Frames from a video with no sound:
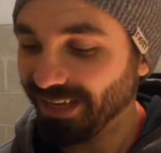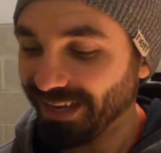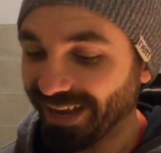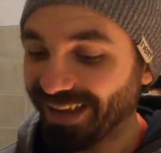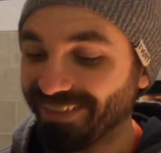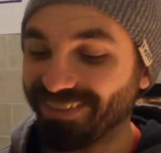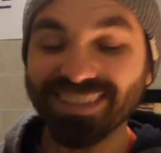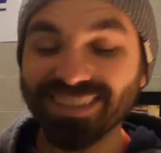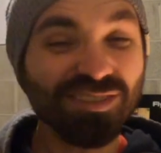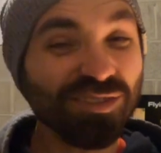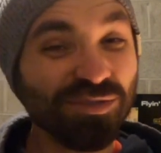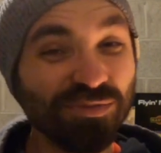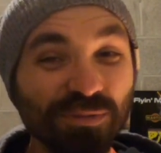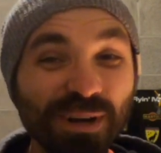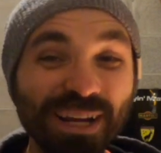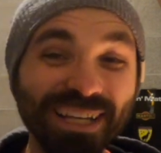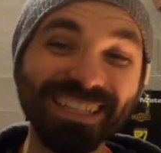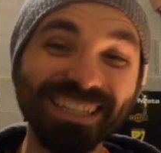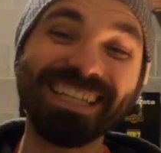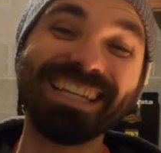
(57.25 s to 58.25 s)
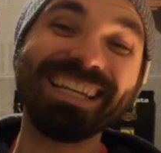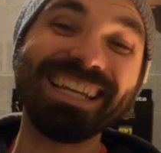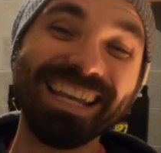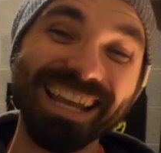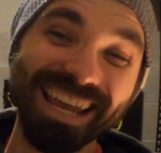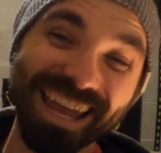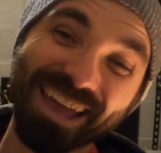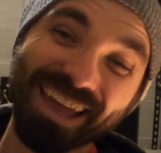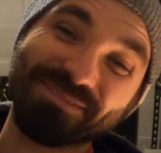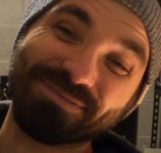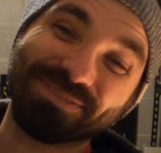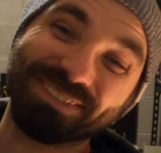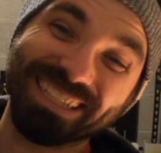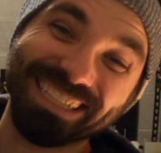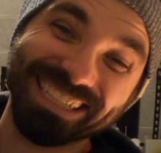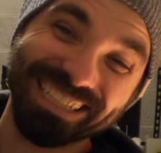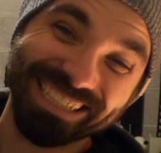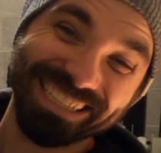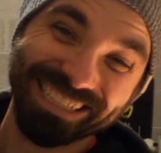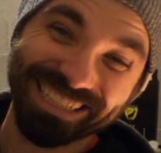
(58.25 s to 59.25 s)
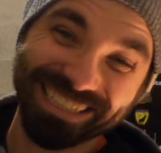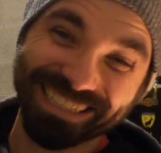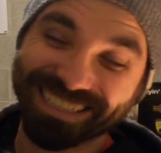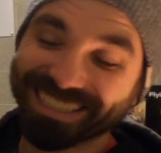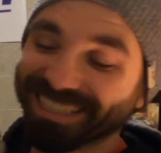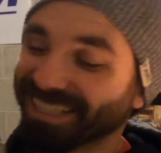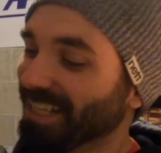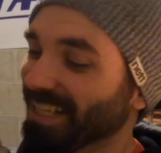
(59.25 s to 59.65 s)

And this is really heavy.